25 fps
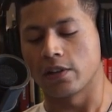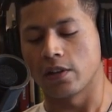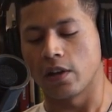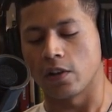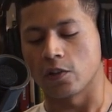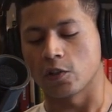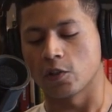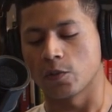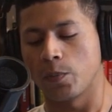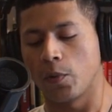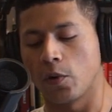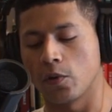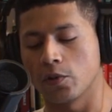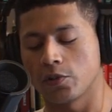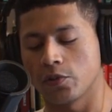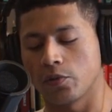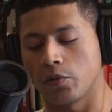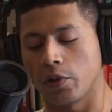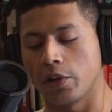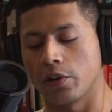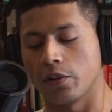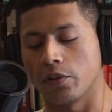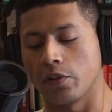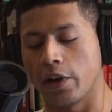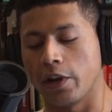Dog Sports
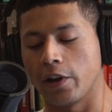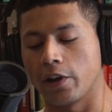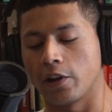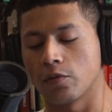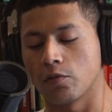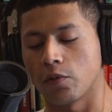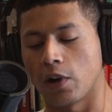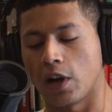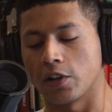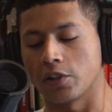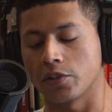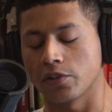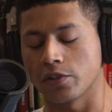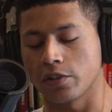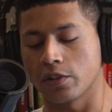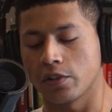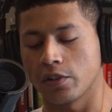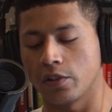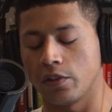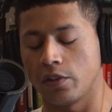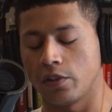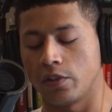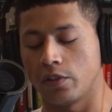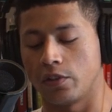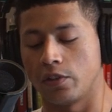Raider, Aaron Rodgers,